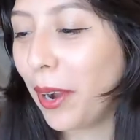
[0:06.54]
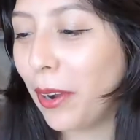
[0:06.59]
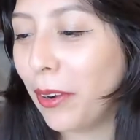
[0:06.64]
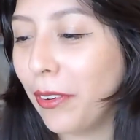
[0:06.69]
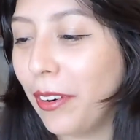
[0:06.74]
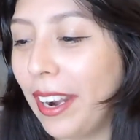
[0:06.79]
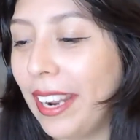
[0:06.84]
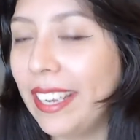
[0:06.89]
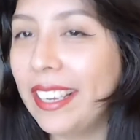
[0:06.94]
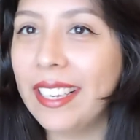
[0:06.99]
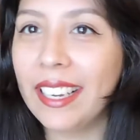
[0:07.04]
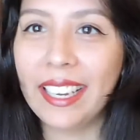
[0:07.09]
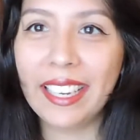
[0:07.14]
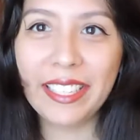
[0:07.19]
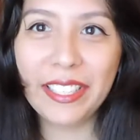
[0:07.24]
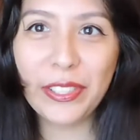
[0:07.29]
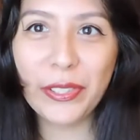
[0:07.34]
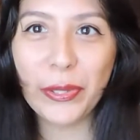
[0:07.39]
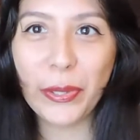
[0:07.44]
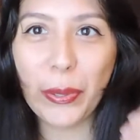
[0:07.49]
Alright
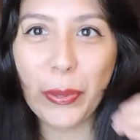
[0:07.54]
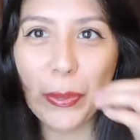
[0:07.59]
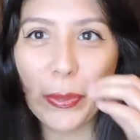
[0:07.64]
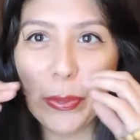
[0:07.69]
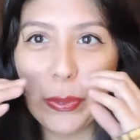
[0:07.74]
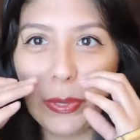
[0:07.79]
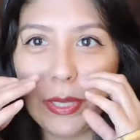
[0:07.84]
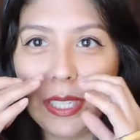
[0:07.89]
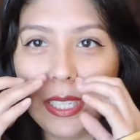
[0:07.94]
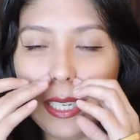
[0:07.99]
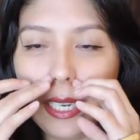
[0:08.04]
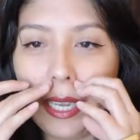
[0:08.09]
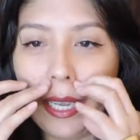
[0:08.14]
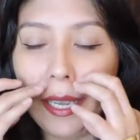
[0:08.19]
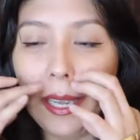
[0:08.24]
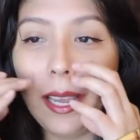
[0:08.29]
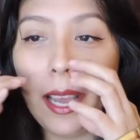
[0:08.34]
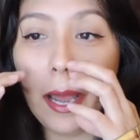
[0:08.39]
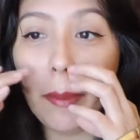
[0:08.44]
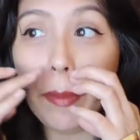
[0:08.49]
guys, so
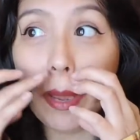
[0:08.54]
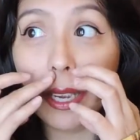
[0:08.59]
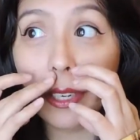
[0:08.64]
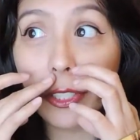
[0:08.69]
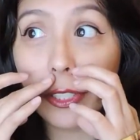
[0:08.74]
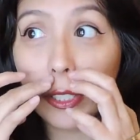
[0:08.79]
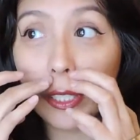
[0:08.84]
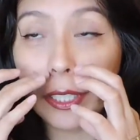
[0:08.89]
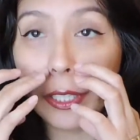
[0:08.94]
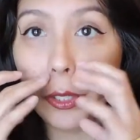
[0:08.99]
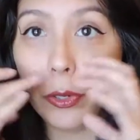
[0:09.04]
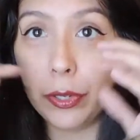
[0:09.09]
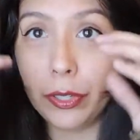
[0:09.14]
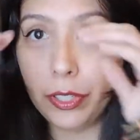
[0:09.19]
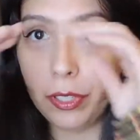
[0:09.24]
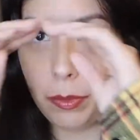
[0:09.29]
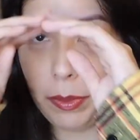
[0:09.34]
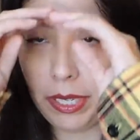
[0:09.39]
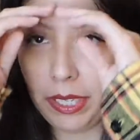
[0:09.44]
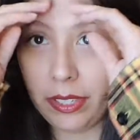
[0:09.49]
today I'm actually going
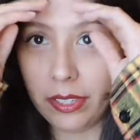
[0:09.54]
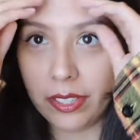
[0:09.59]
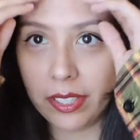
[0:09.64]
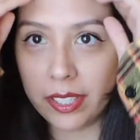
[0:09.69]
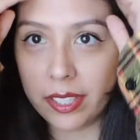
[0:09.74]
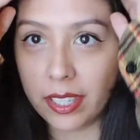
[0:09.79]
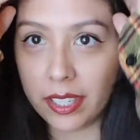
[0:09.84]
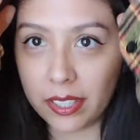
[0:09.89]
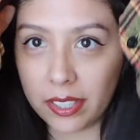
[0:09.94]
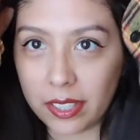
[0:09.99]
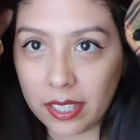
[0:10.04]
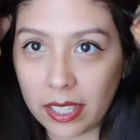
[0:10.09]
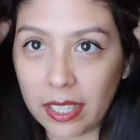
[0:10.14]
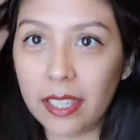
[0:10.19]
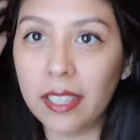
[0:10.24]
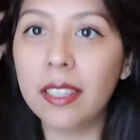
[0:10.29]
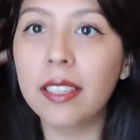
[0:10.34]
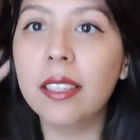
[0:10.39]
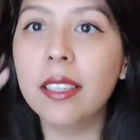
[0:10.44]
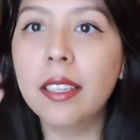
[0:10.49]
to be
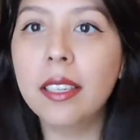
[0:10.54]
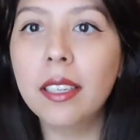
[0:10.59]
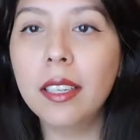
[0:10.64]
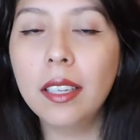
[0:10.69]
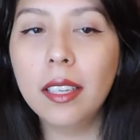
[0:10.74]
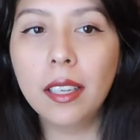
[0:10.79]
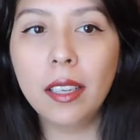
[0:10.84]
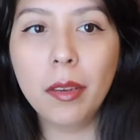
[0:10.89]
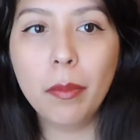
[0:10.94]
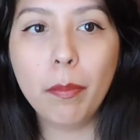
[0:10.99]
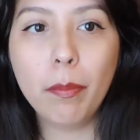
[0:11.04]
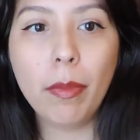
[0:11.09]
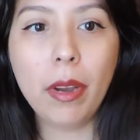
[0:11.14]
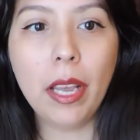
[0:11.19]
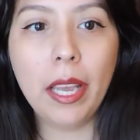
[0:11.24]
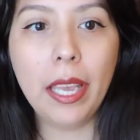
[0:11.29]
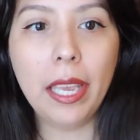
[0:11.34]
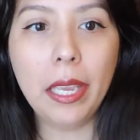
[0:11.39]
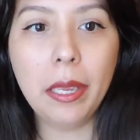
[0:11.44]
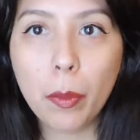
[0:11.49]
discussing my